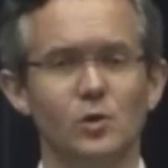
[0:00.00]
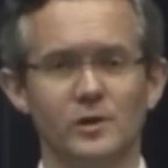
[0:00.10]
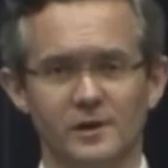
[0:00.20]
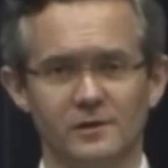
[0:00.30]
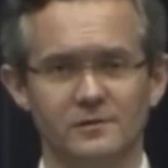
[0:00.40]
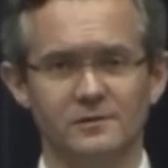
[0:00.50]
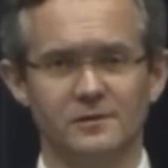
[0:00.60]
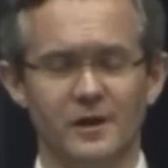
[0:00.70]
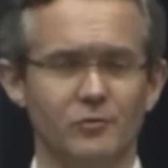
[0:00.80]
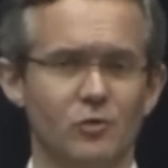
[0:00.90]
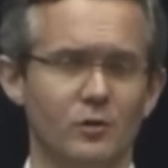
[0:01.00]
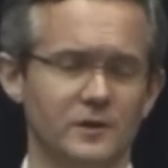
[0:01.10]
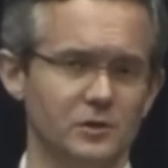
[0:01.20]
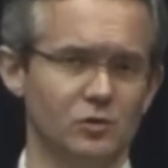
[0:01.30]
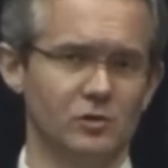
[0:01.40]
lawyer, and the role
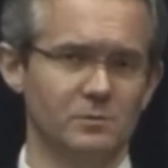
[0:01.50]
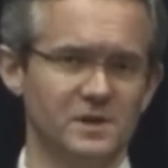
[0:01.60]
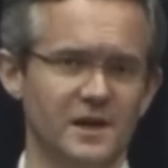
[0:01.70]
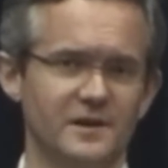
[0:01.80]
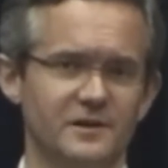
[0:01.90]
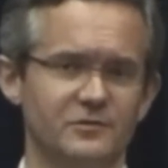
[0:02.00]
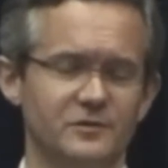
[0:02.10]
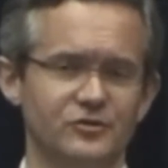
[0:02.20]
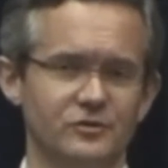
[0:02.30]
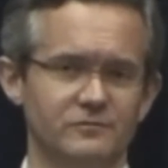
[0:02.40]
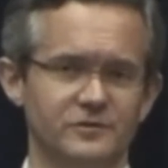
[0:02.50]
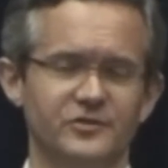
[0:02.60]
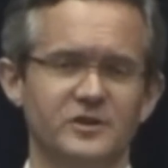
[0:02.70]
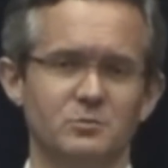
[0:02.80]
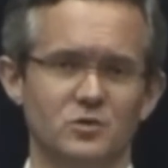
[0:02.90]
that law played in his vision for
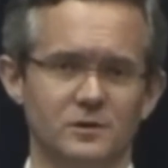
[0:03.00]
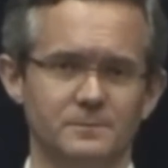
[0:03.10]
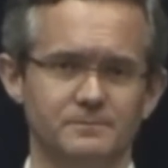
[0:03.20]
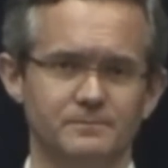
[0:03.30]
Singapore.